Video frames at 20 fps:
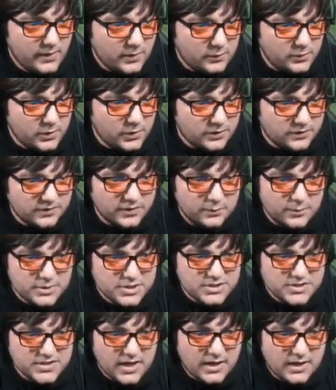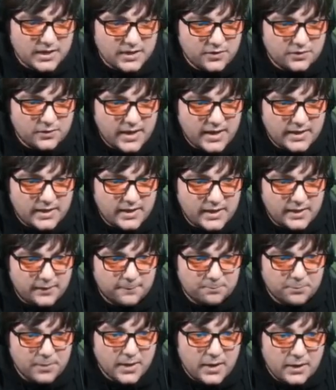Look, see, we just got another egg here.
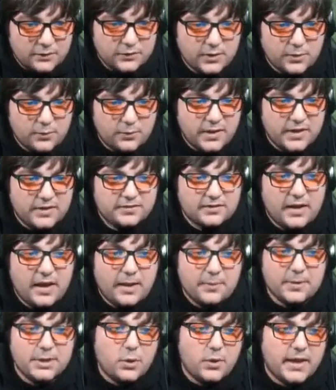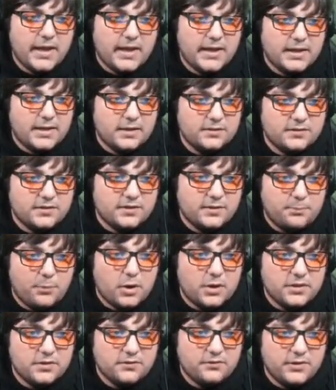So anyways, I'm going to go ahead and cut to the
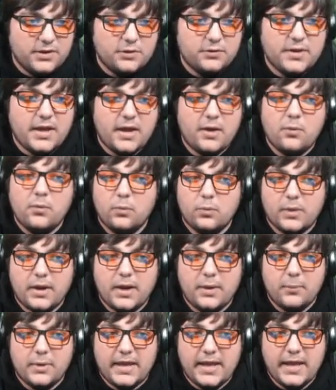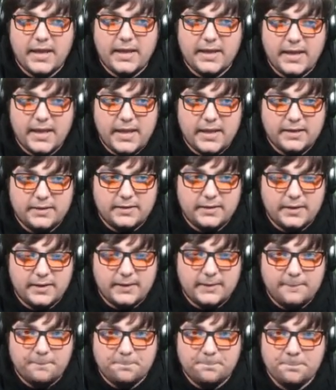part of the video now where I went ahead
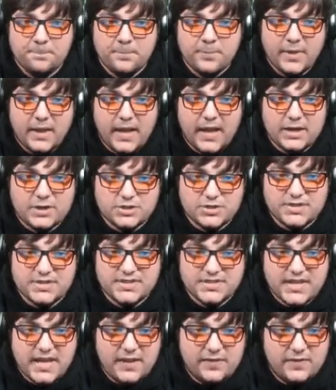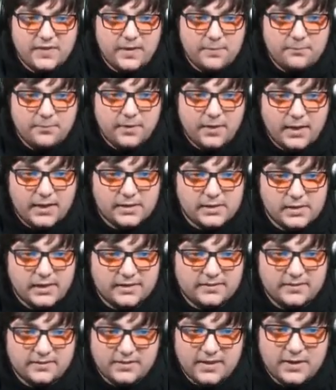and actually scanned them. I
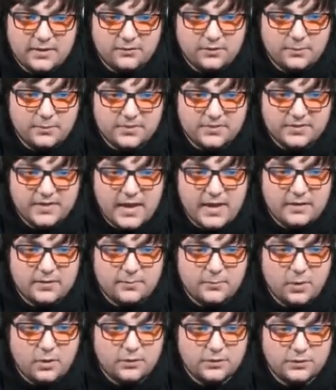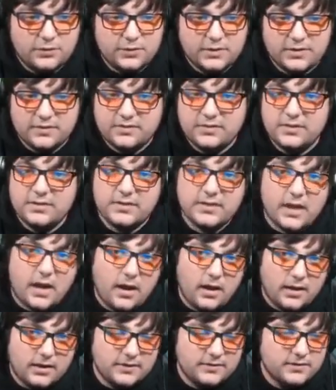collected 10 of them and scanned them all so you can see the
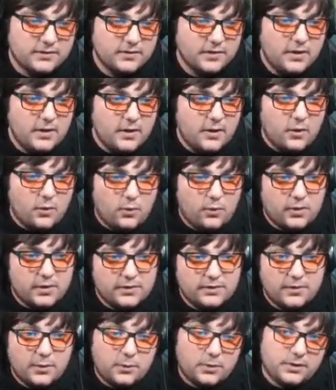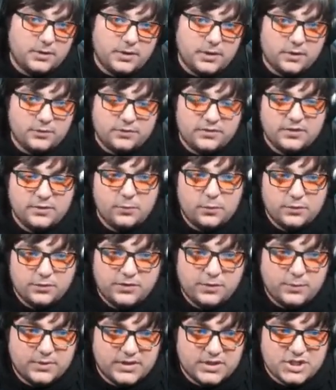odds or you know, see
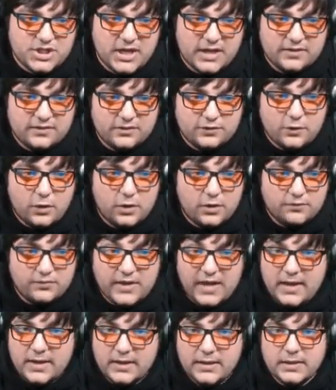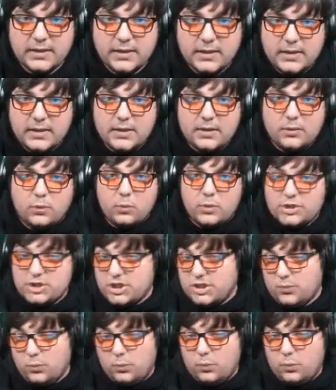what the chances are of getting which